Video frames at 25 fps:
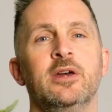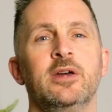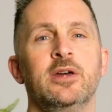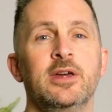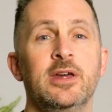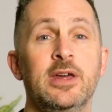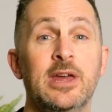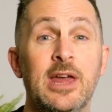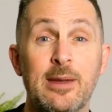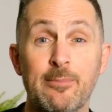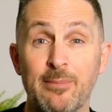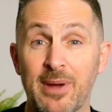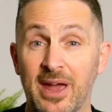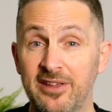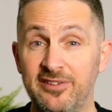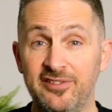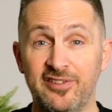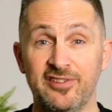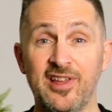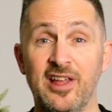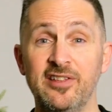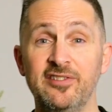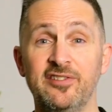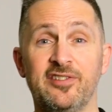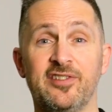It makes
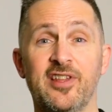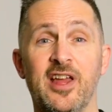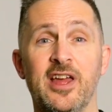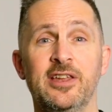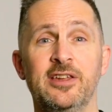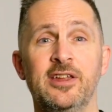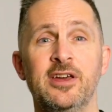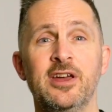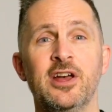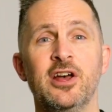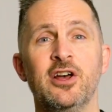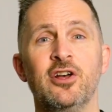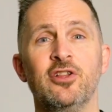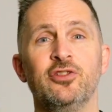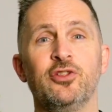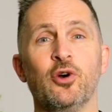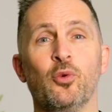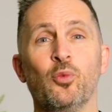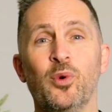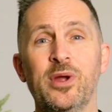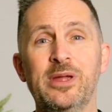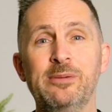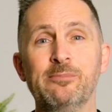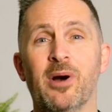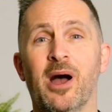sense then that
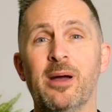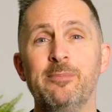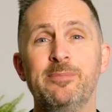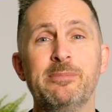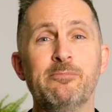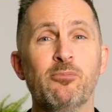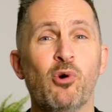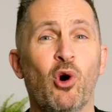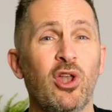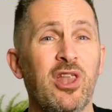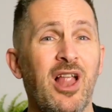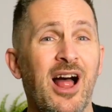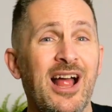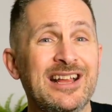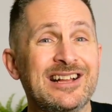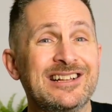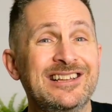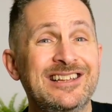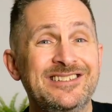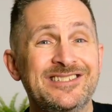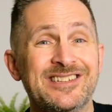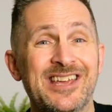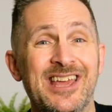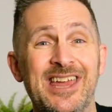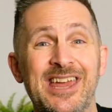we might be more likely
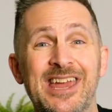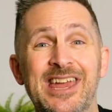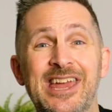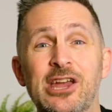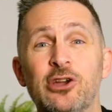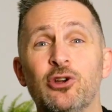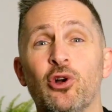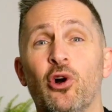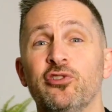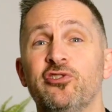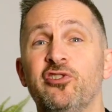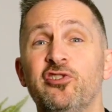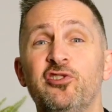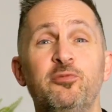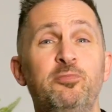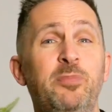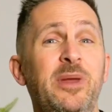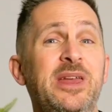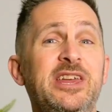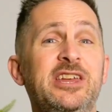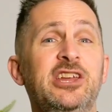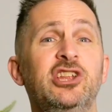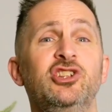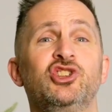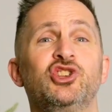to hear God
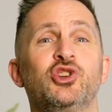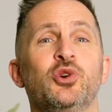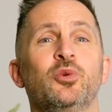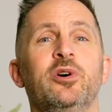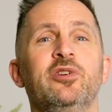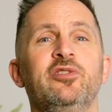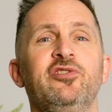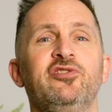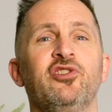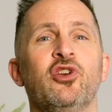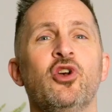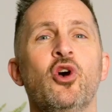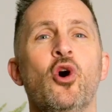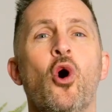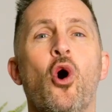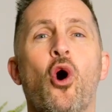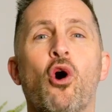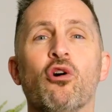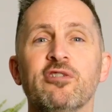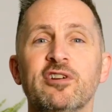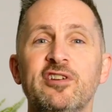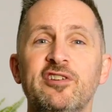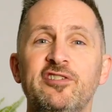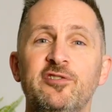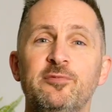speaking to us or
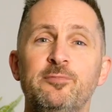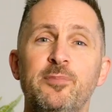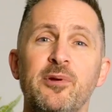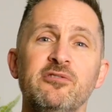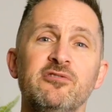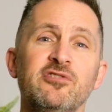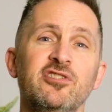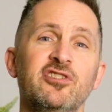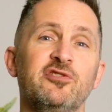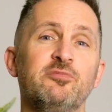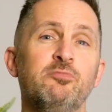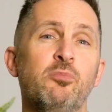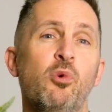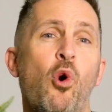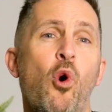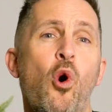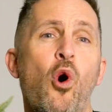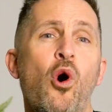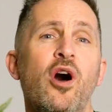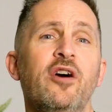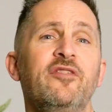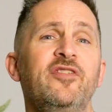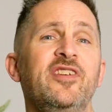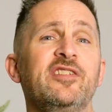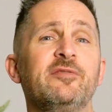experience more
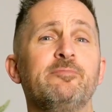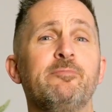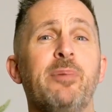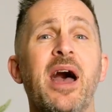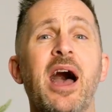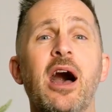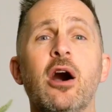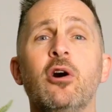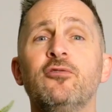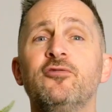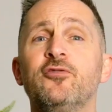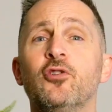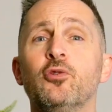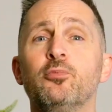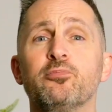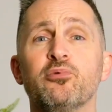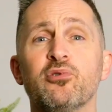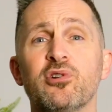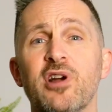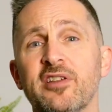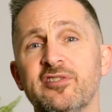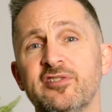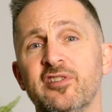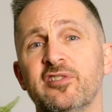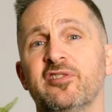of His powerful
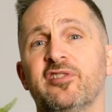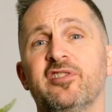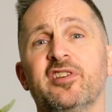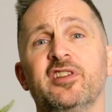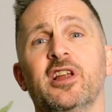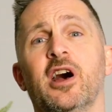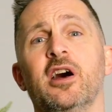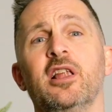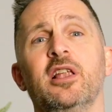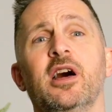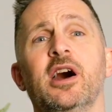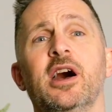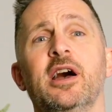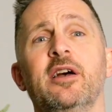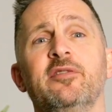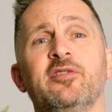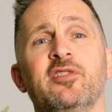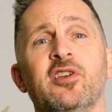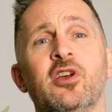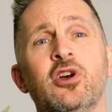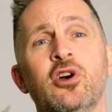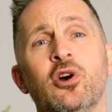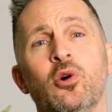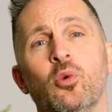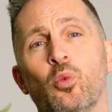presence in our lives
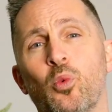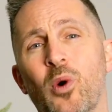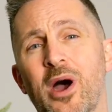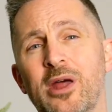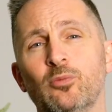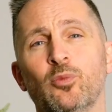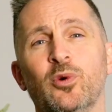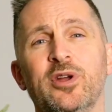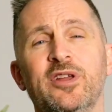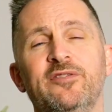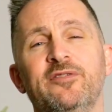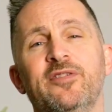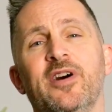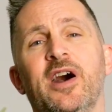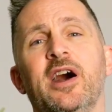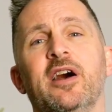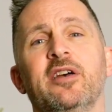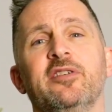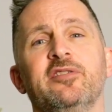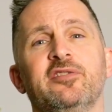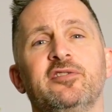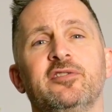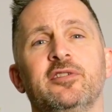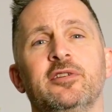when we fast.